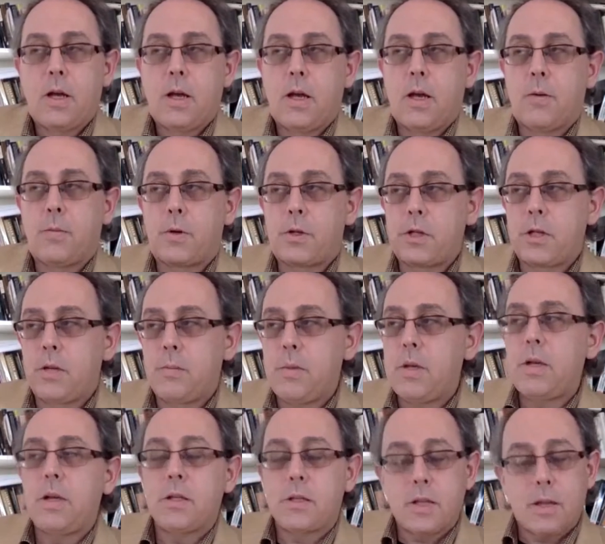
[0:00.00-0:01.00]
And what she
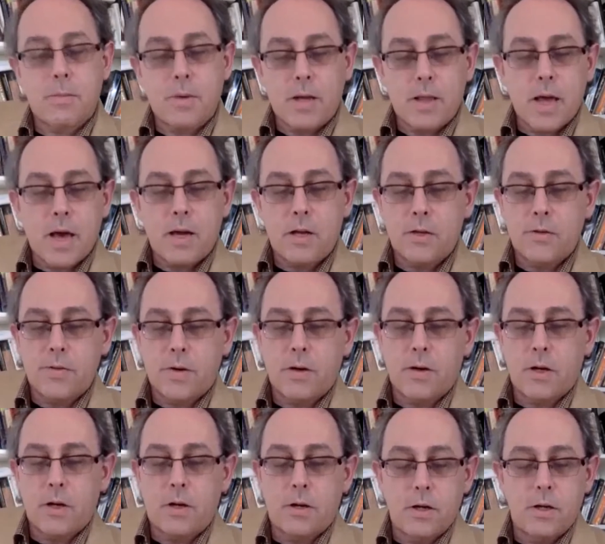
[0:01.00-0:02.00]
means by that is
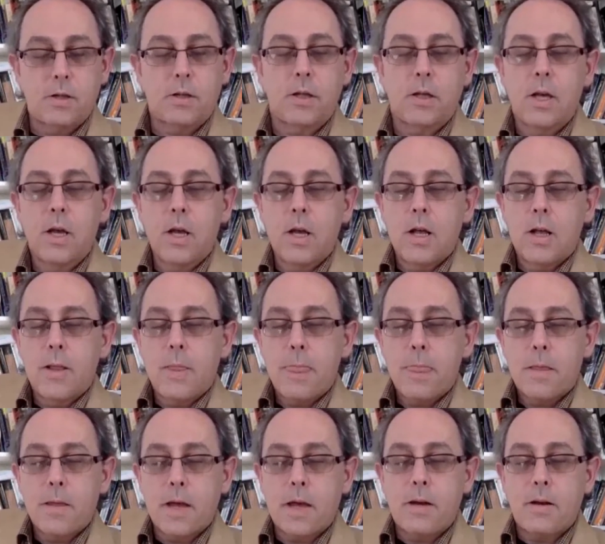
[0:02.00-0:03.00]
very clearly
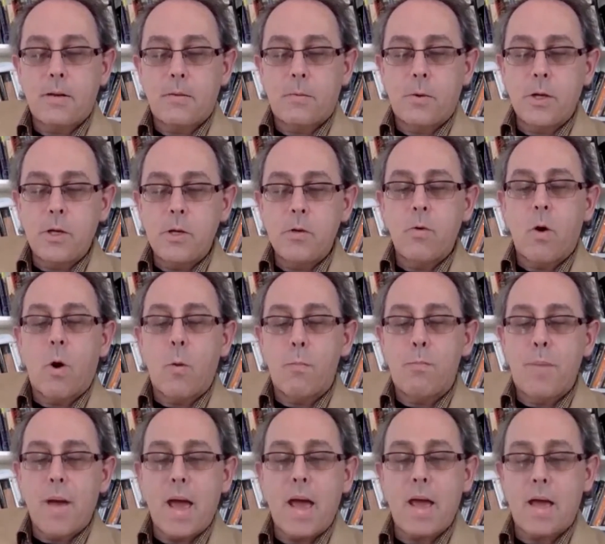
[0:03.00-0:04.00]
that when you
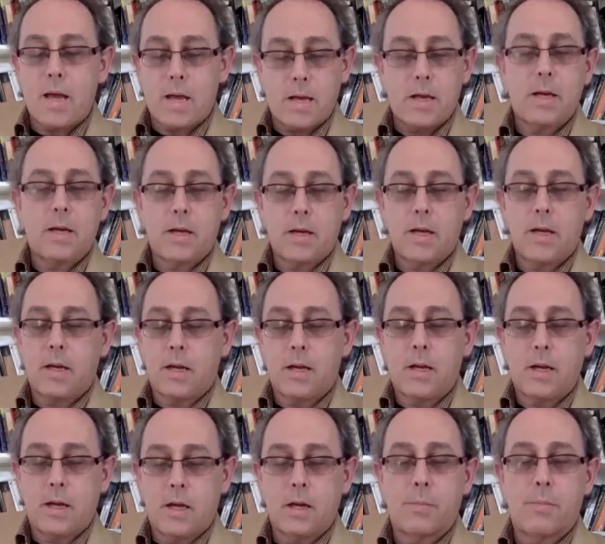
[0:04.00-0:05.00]
obey
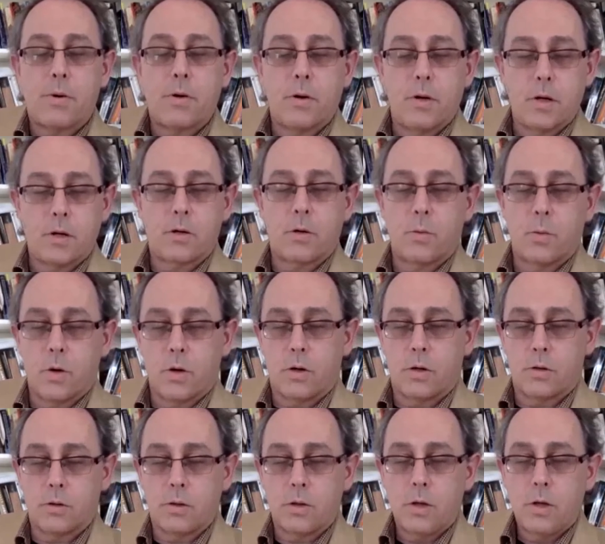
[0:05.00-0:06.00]
in a political
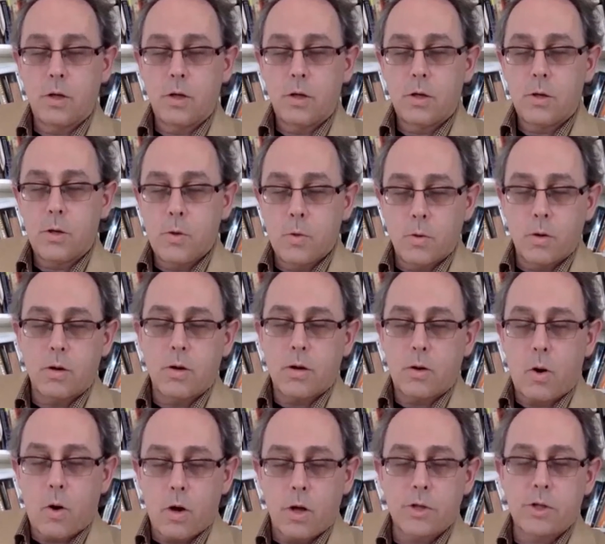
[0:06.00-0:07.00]
world, you are
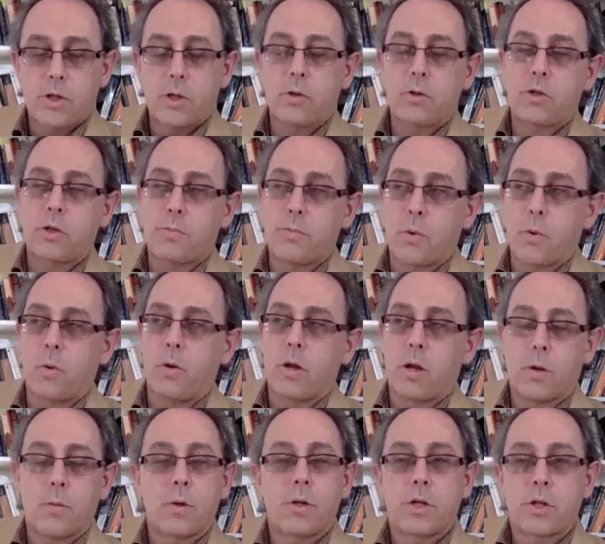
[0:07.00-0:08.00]
also
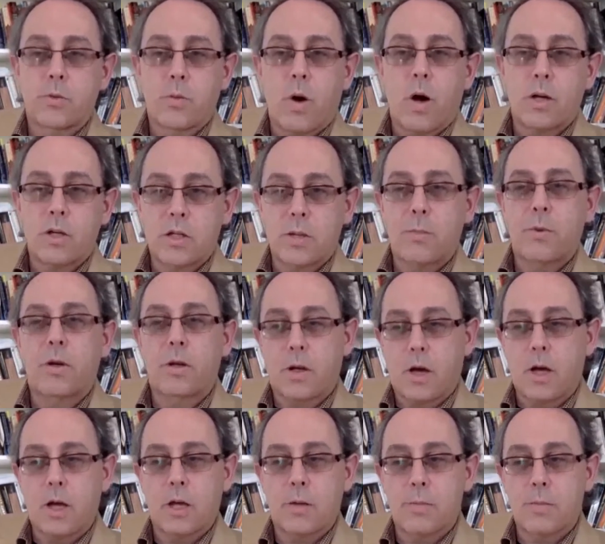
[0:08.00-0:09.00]
supporting, which is why someone like
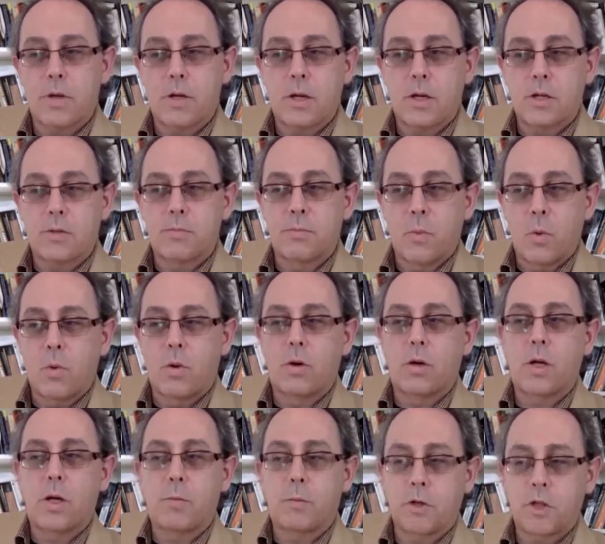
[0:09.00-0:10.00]
Eichmann is
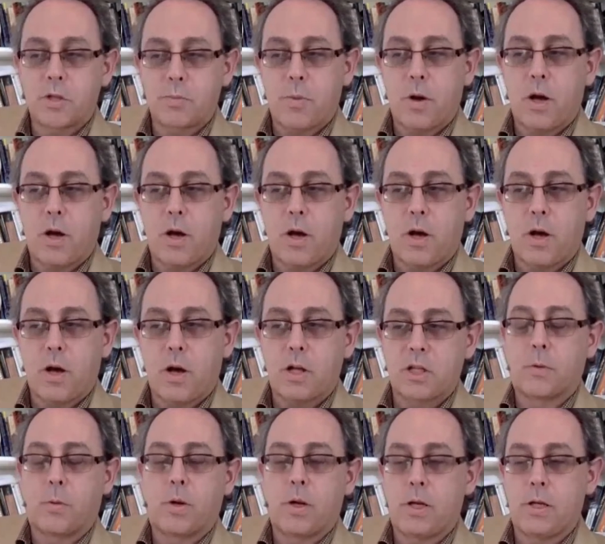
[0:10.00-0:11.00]
morally responsible
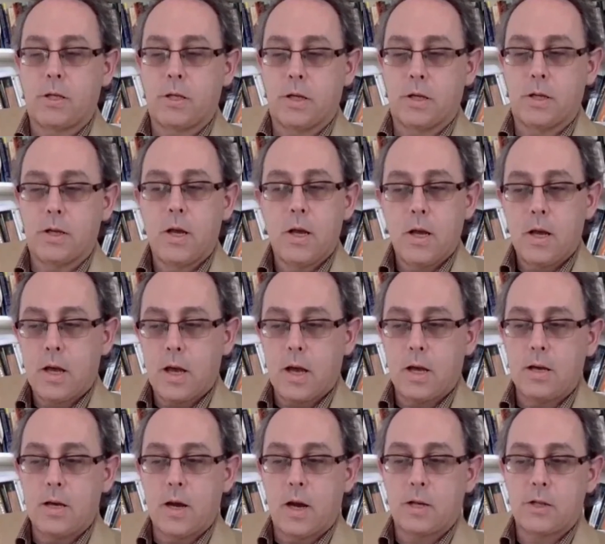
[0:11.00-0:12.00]
for what he did
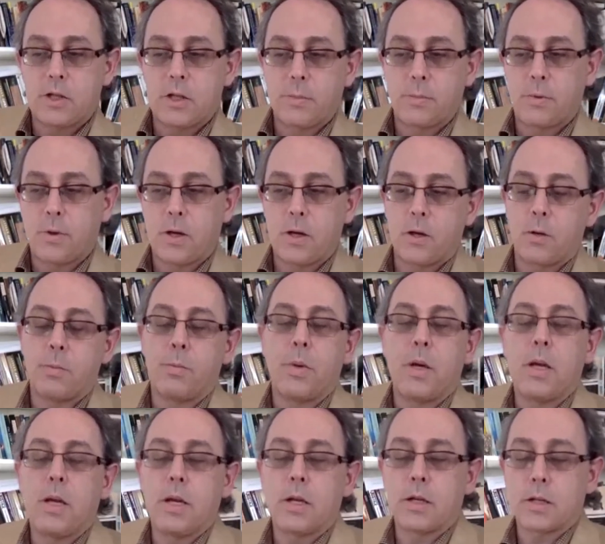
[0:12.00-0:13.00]
and not simply an
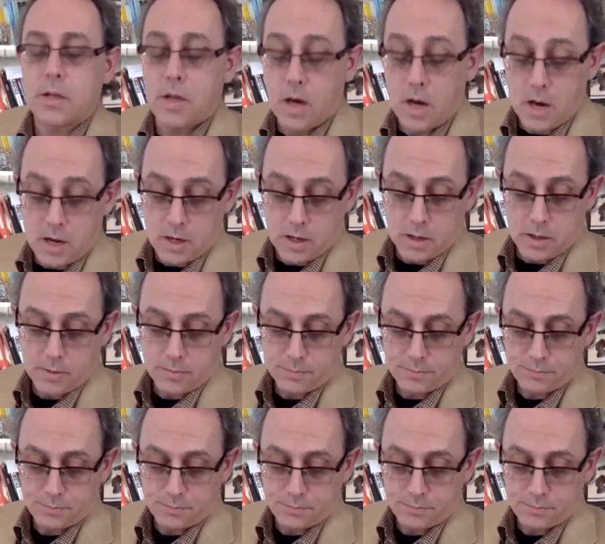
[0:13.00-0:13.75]
obedient cog.